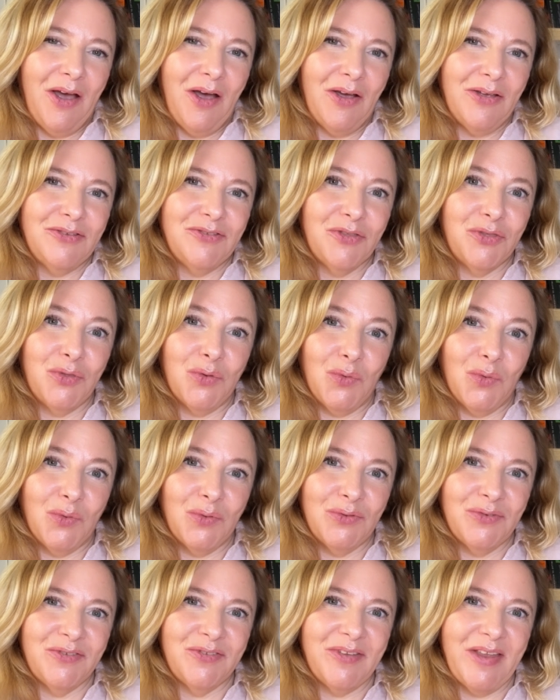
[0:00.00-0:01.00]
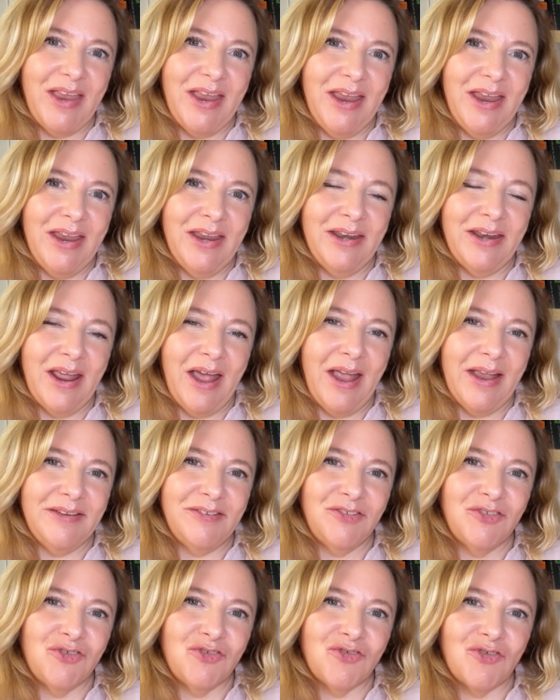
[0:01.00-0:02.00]
thoughts in a
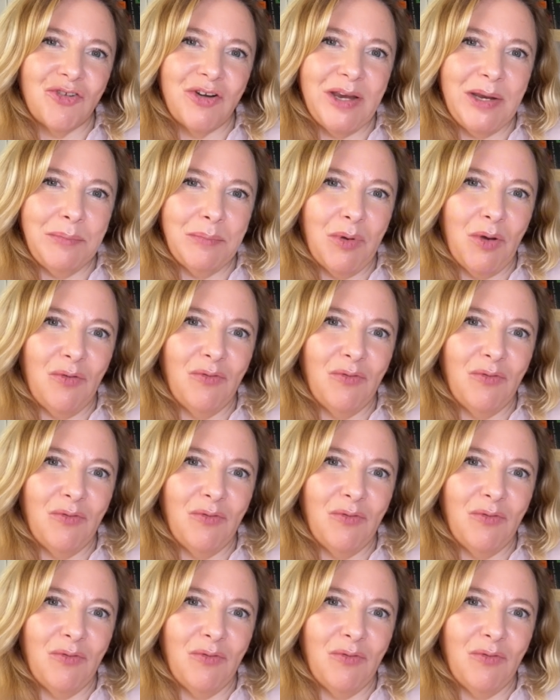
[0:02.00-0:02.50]
stream